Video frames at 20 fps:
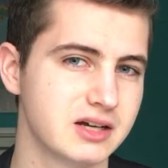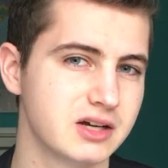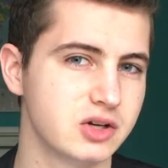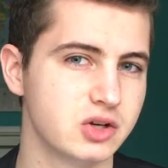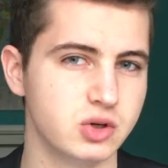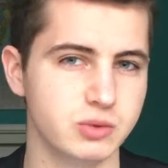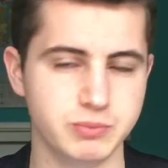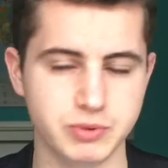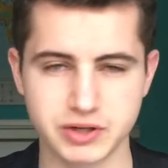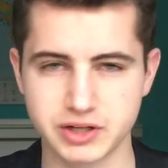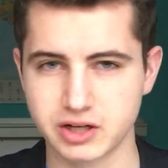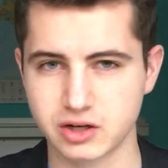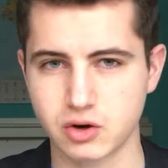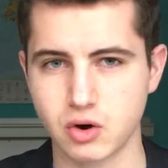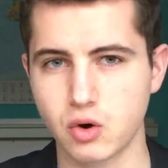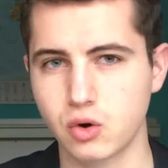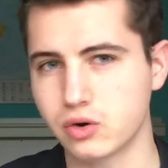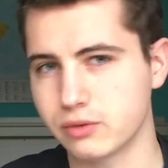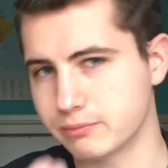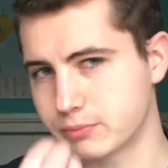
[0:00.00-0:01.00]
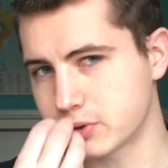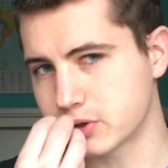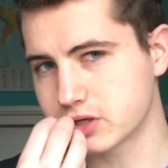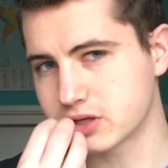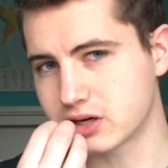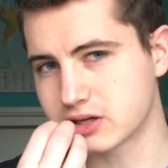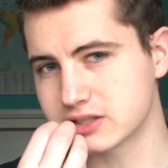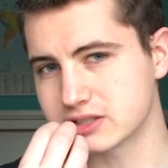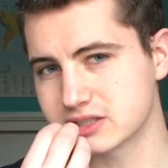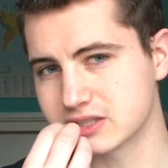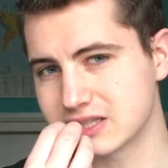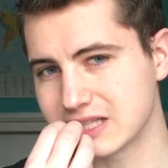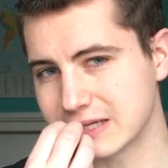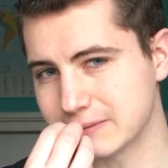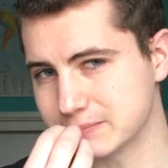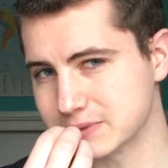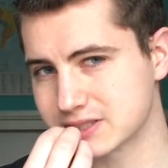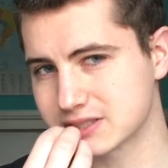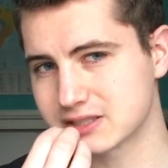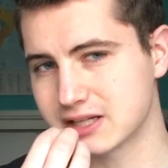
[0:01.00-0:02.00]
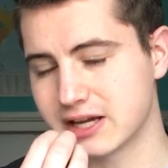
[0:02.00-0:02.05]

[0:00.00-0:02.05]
who bring a coal and put it on his lips,